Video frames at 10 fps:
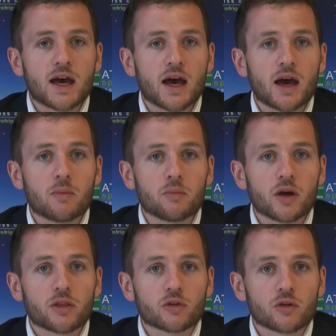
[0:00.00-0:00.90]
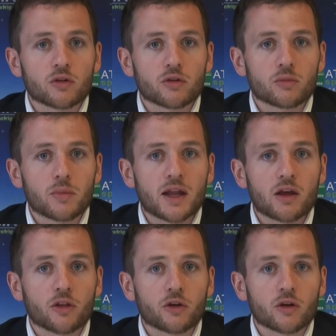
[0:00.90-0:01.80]
Um, and there are, there are
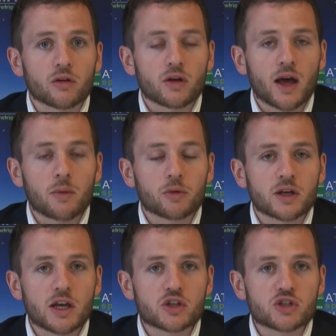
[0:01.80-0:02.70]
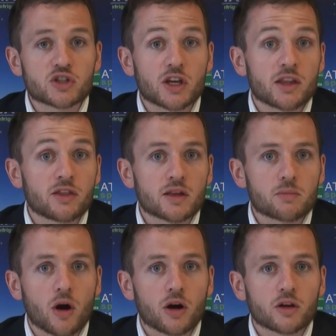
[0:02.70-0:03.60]
many other applications in
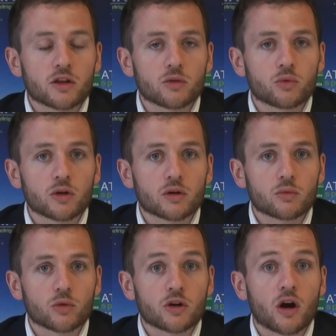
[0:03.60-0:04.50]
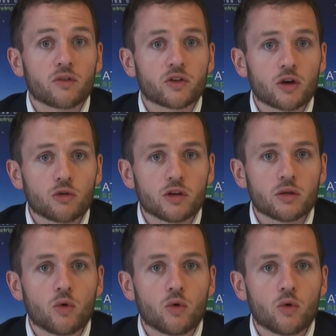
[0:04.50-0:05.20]
this market that we're, we're carving out at the